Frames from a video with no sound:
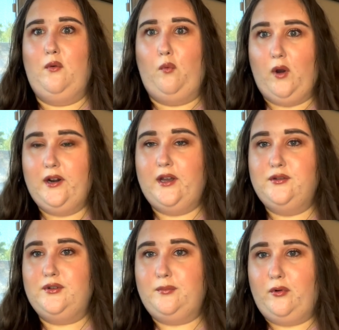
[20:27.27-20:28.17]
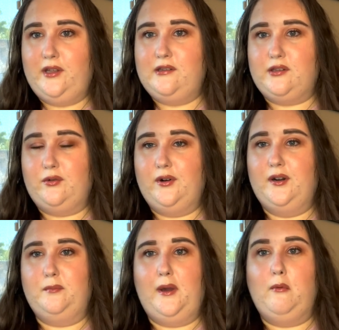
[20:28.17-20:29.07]
100 points
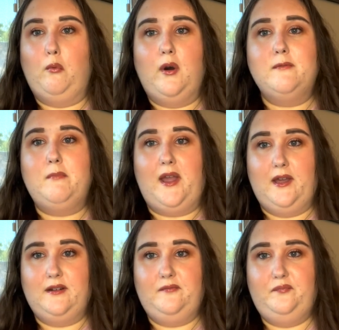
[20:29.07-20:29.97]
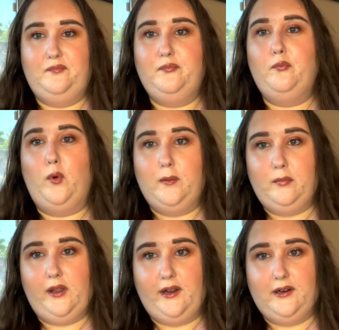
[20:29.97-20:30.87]
scored by one man, one
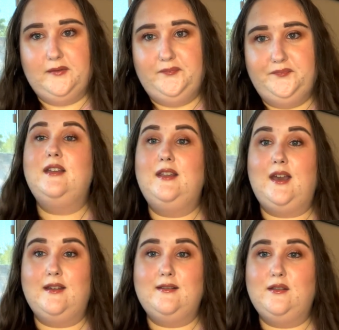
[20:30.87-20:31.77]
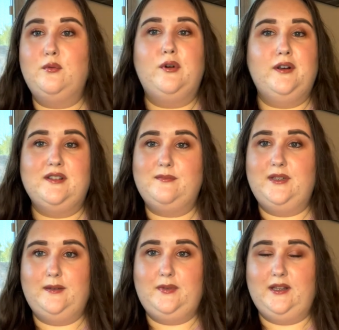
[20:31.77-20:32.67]
player. Yes, the Warriors
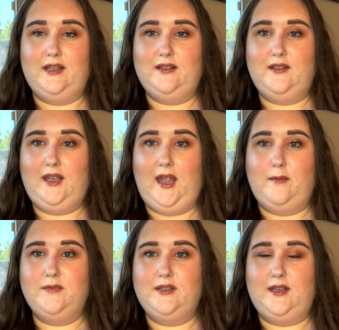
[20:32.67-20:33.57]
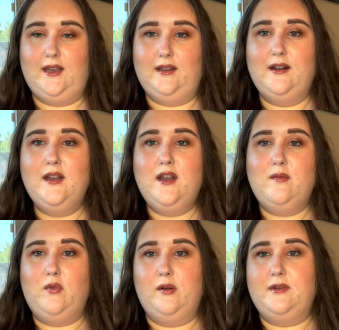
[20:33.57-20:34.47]
manipulated the game to get
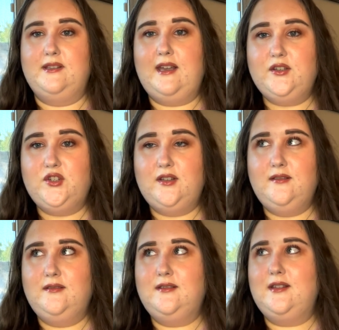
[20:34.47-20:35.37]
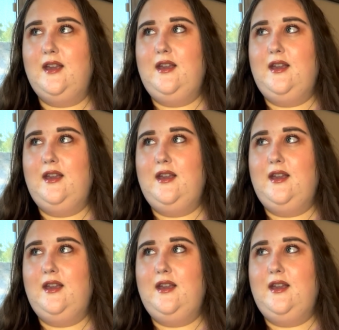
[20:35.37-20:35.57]
more possessions.